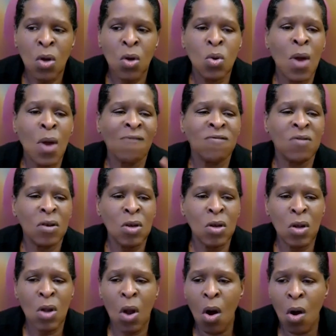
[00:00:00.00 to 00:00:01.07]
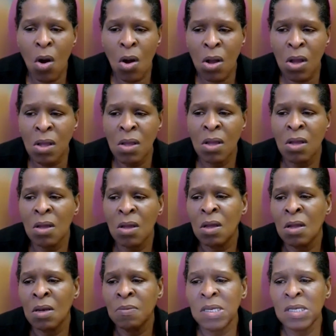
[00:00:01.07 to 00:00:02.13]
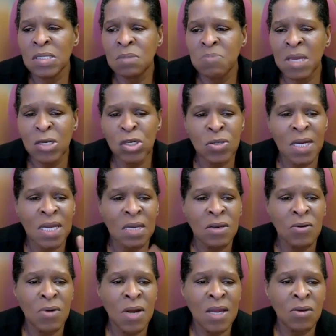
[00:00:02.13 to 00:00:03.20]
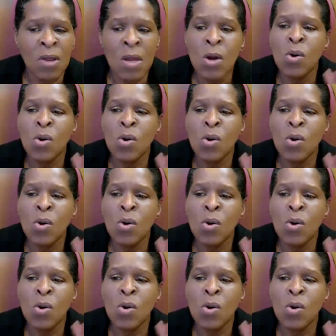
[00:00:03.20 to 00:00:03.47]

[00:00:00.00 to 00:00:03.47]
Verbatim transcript: who have long me just make sure I get the right,